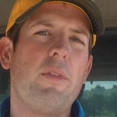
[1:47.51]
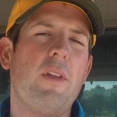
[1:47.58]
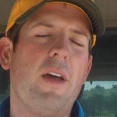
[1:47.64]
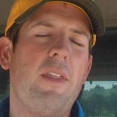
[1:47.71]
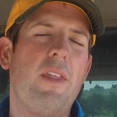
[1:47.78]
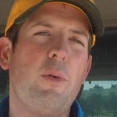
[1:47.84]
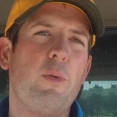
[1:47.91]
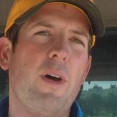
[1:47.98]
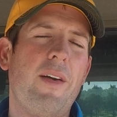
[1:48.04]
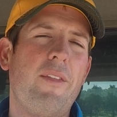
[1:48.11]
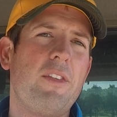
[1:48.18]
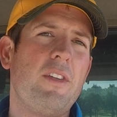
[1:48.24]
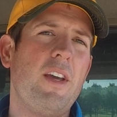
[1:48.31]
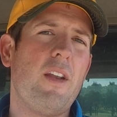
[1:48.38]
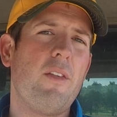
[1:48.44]
and I think we'll have
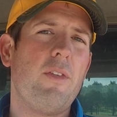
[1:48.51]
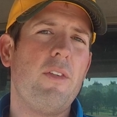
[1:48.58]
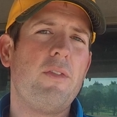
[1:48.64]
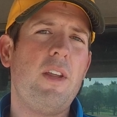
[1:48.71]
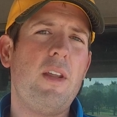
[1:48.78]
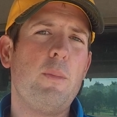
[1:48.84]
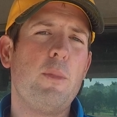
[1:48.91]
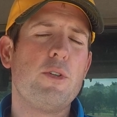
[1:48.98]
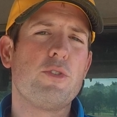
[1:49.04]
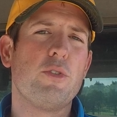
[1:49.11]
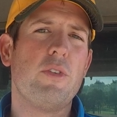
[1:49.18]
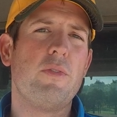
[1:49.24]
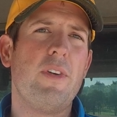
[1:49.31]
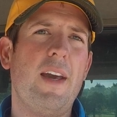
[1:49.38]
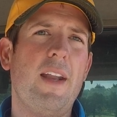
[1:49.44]
a 10 to 15
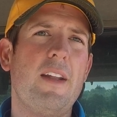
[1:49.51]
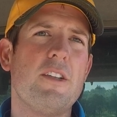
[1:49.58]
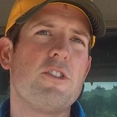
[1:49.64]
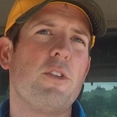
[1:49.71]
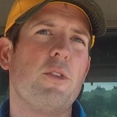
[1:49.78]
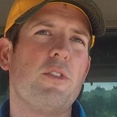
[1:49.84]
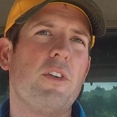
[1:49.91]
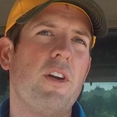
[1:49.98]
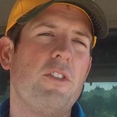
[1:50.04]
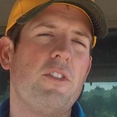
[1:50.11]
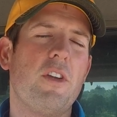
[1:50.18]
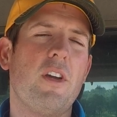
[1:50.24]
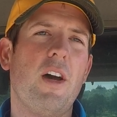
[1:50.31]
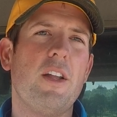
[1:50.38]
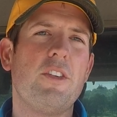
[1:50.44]
bushel advantage in those areas
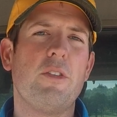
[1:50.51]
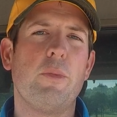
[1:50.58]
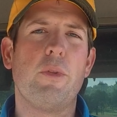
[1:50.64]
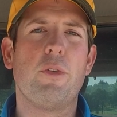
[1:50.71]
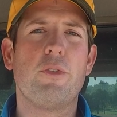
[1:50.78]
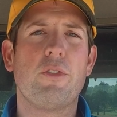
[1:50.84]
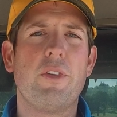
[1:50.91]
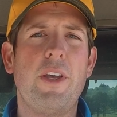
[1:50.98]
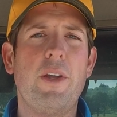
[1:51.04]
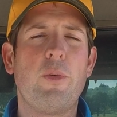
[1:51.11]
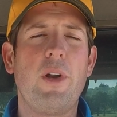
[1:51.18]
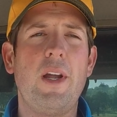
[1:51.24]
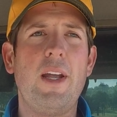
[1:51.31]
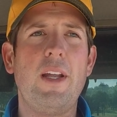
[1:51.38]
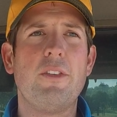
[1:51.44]
that caught some of those late
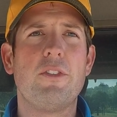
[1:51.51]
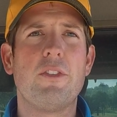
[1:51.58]
rains.